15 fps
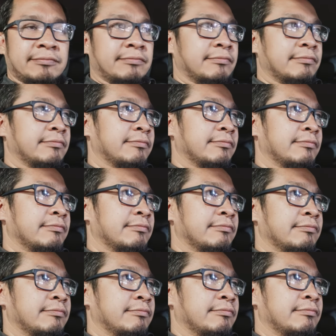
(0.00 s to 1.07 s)

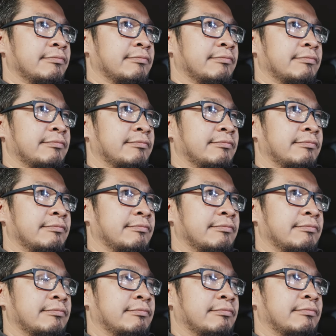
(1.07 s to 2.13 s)

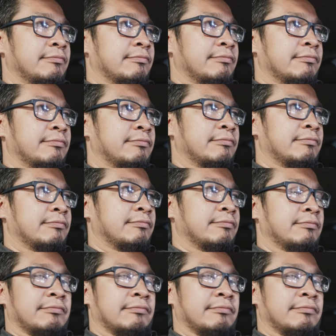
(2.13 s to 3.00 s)
No one is speaking in this clip.